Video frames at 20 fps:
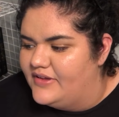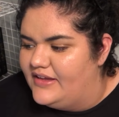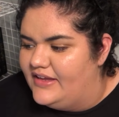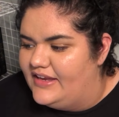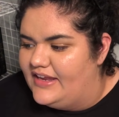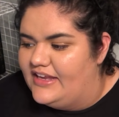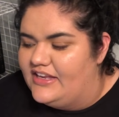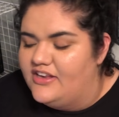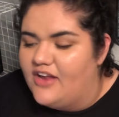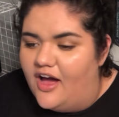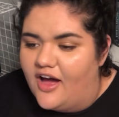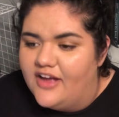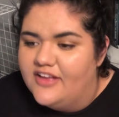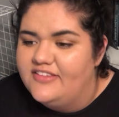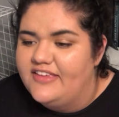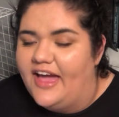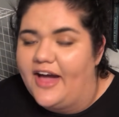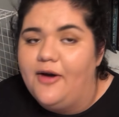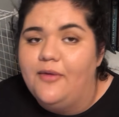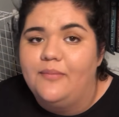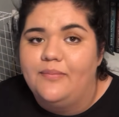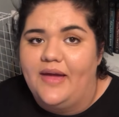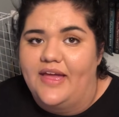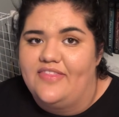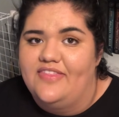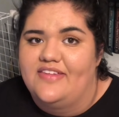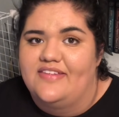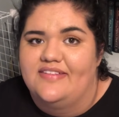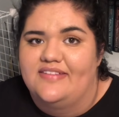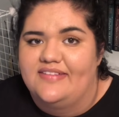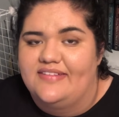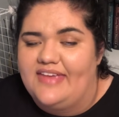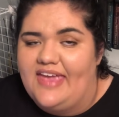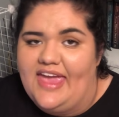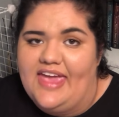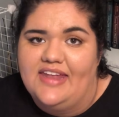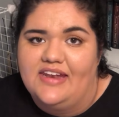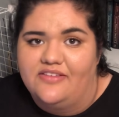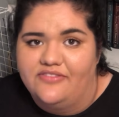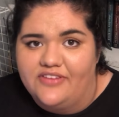getting knocked out by this
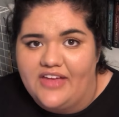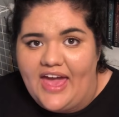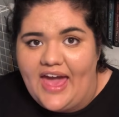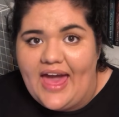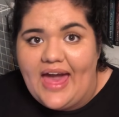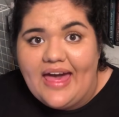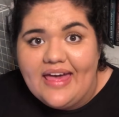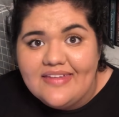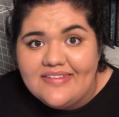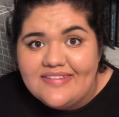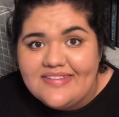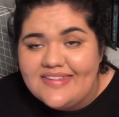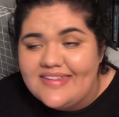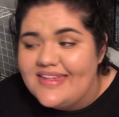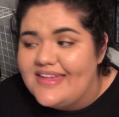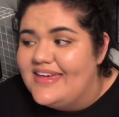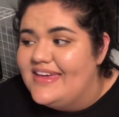can of gas,